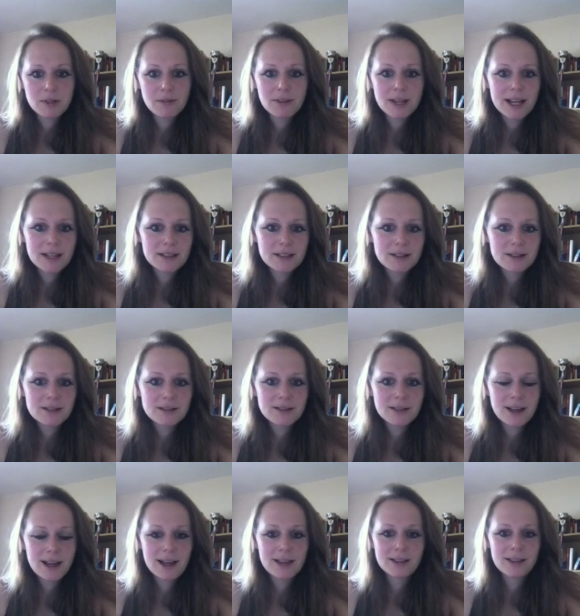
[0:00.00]
of lentils
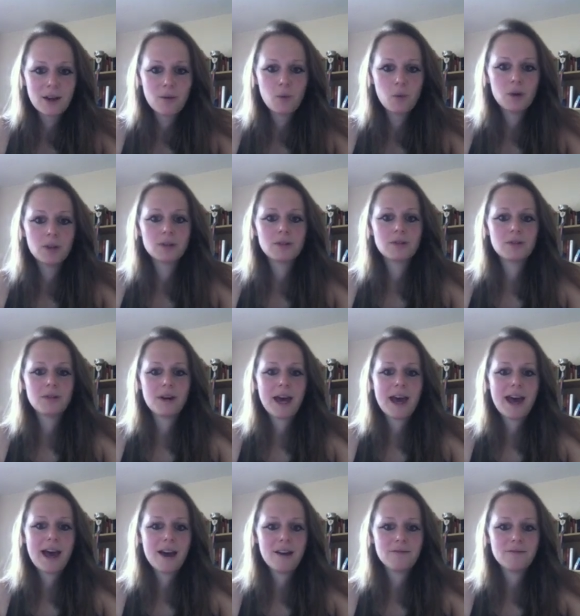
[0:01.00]
and I want to
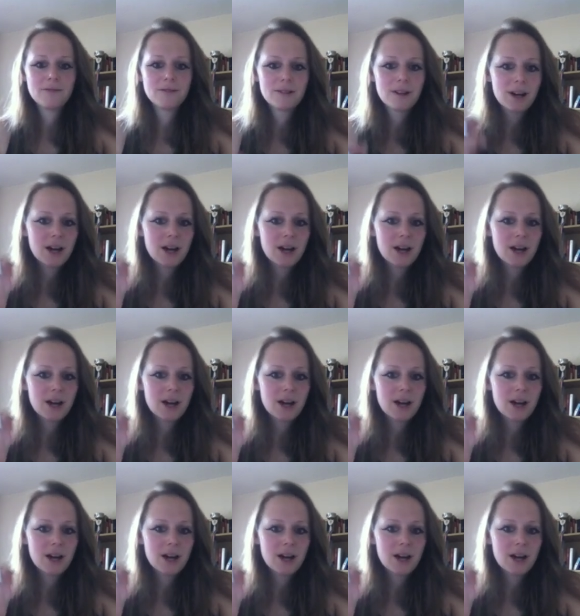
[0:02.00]
have